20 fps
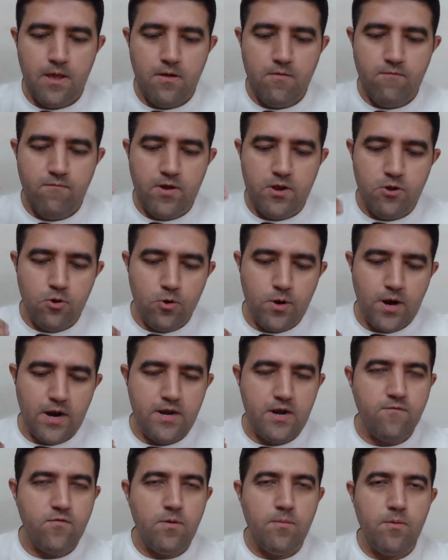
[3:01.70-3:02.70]
when you look
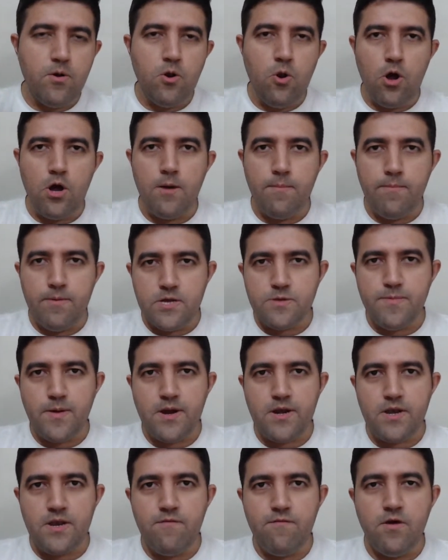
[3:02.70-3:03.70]
at it from a longer
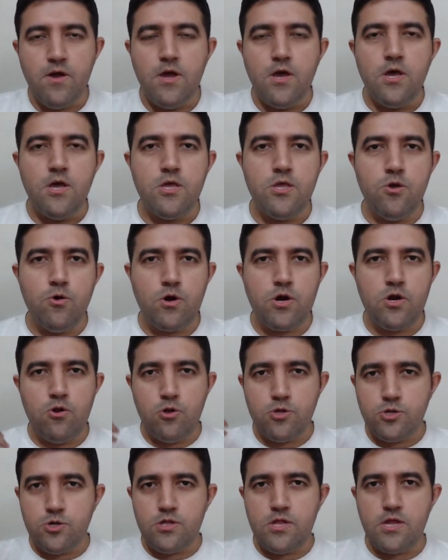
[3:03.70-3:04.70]
perspective, you can
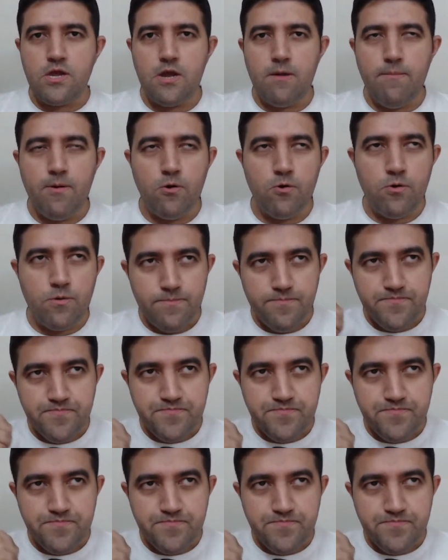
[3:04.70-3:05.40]
also think about